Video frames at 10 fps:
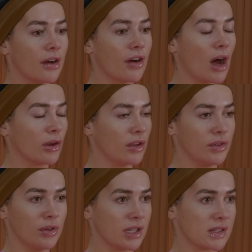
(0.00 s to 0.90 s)
I'll give
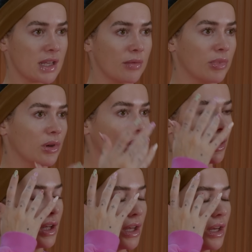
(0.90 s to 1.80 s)
you an example.
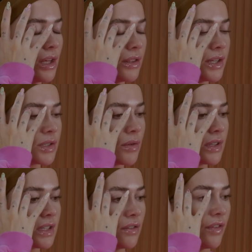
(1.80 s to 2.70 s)
This
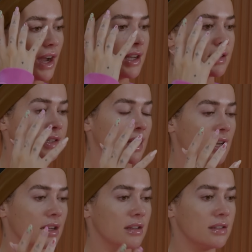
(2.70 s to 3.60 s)
was advice
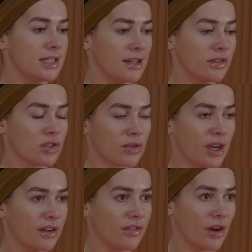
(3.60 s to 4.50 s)
that David's
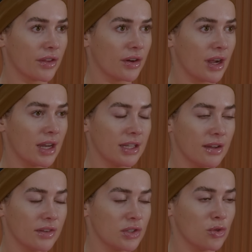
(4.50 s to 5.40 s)
grandfather had
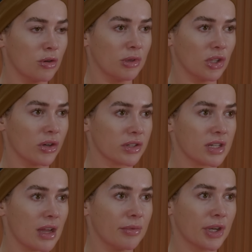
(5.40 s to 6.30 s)
given to him a long
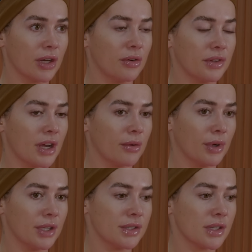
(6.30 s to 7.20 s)
time ago, and that
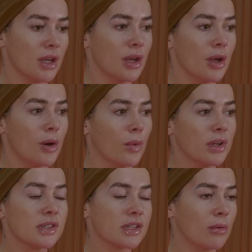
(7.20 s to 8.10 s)
was
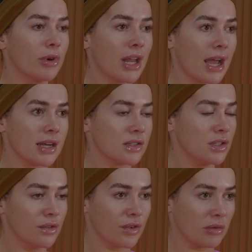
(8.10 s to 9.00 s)
when someone asks
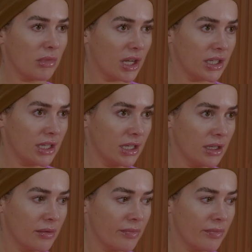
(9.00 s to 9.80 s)
you for money,